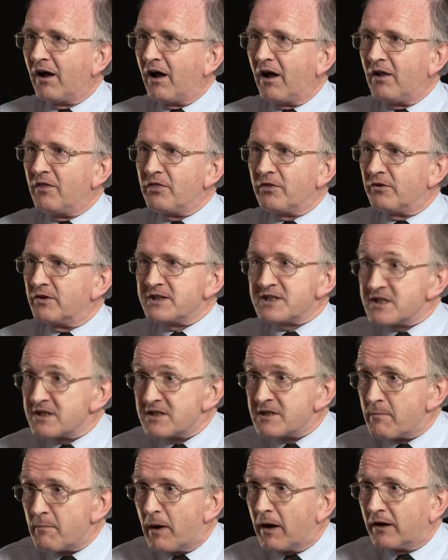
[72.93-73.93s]
and there
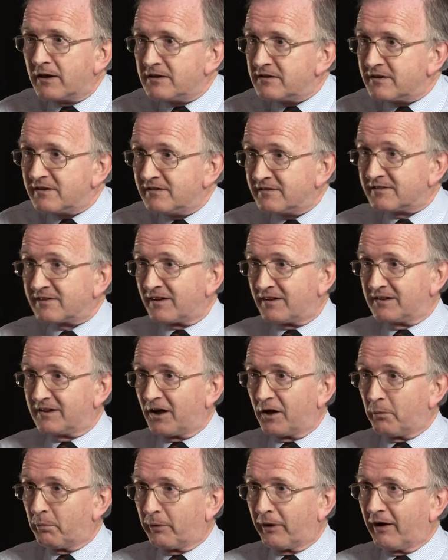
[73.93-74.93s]
isn't a mind inside
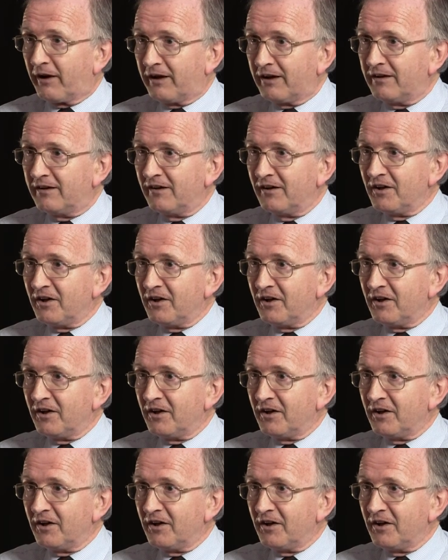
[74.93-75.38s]
our brain.